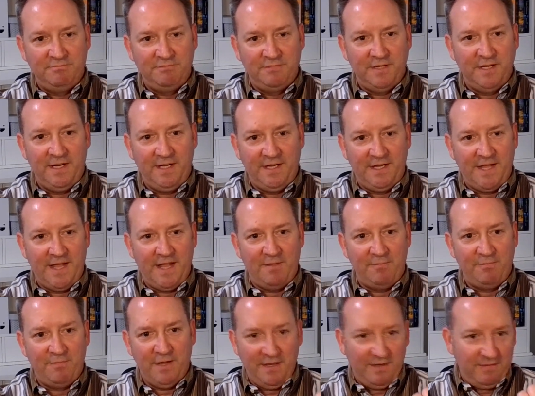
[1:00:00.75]
and
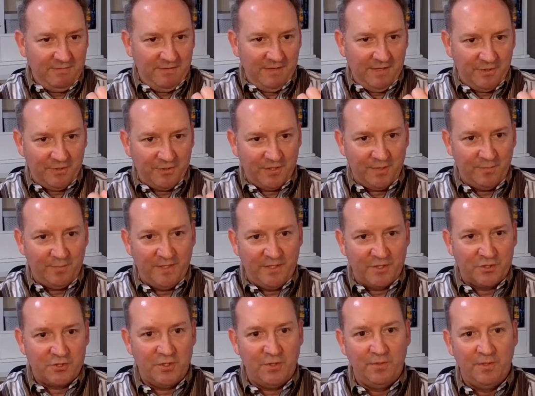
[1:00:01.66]
it couldn't have
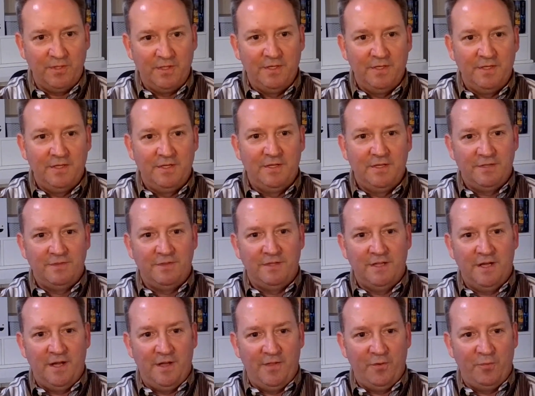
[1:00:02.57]
been true.
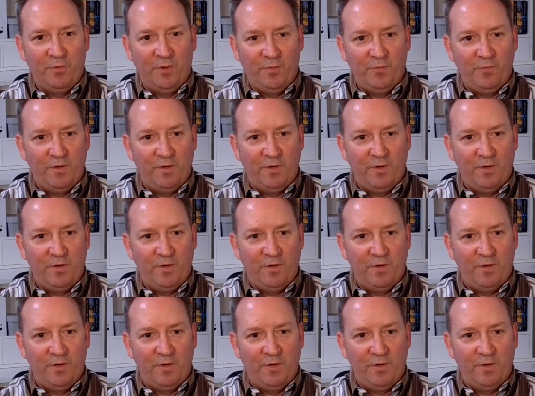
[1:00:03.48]
The other one